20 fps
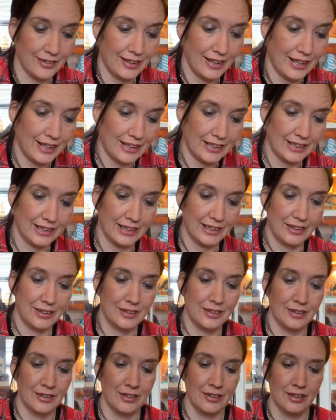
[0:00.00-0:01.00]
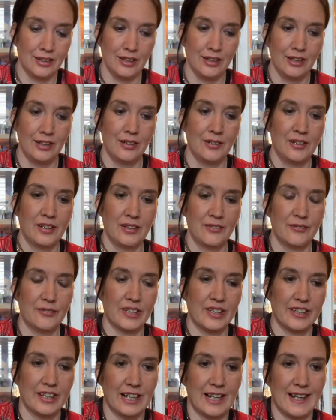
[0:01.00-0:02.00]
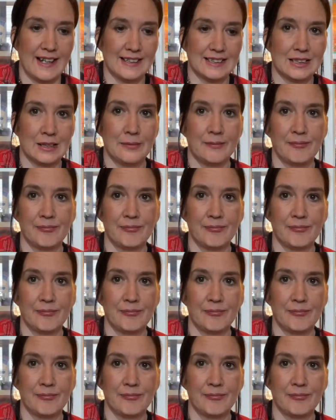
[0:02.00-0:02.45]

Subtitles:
I think for the last